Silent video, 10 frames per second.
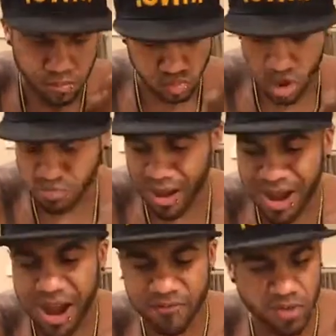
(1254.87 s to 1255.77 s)
We're
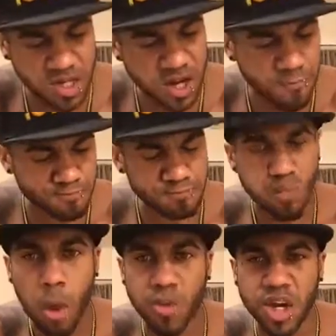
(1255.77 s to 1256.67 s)
about halfway done.
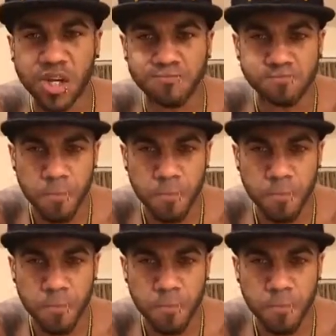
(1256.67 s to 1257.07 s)
We're good.